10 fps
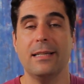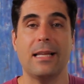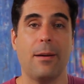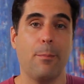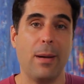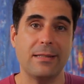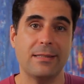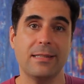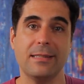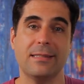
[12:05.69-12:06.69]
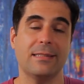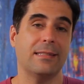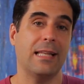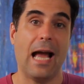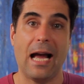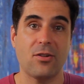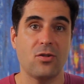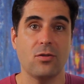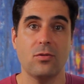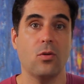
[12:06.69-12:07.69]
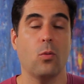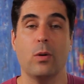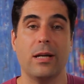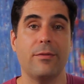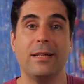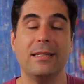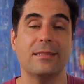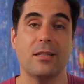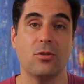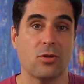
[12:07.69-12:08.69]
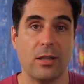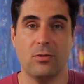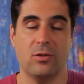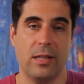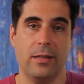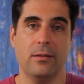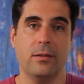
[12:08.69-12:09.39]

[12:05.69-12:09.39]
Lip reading: that matches the action or whatever it is that you're trying to say.